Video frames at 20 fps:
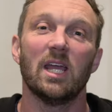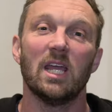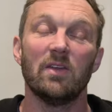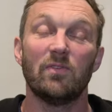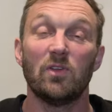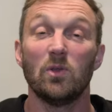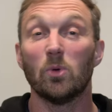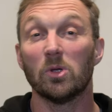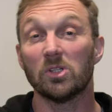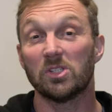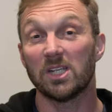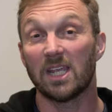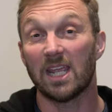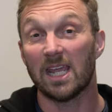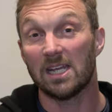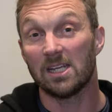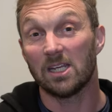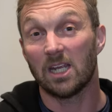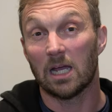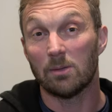If you want to
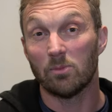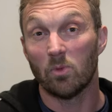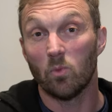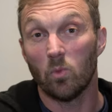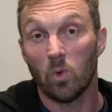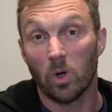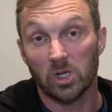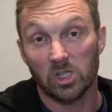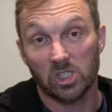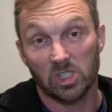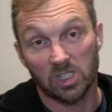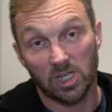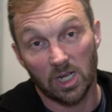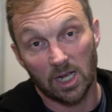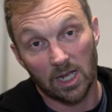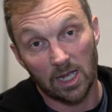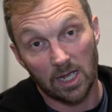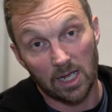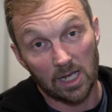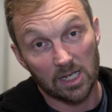again come and watch
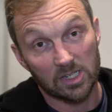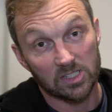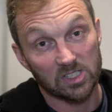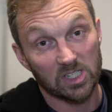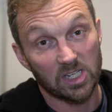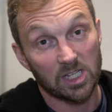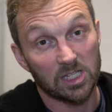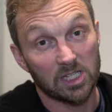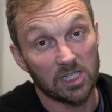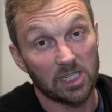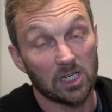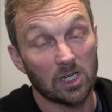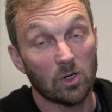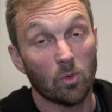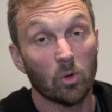us at the